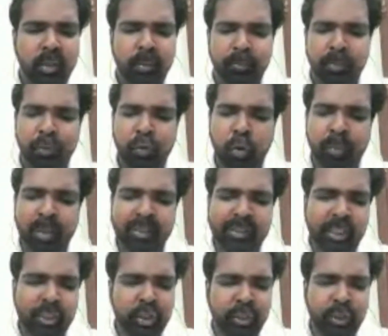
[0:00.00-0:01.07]
before my
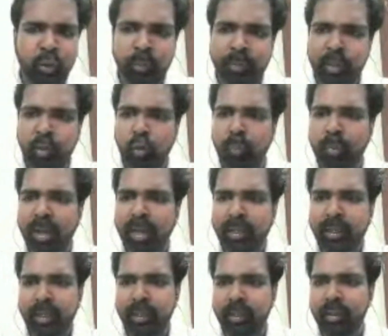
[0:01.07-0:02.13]
session you may go back
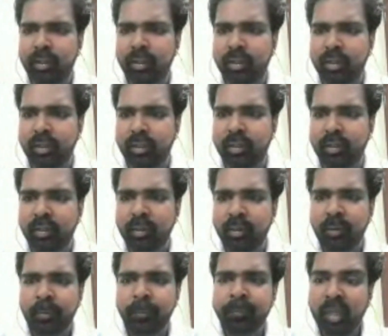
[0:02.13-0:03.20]
and uh,
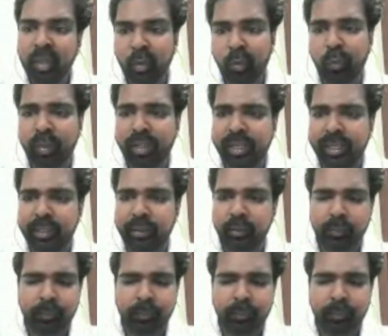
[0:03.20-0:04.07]
read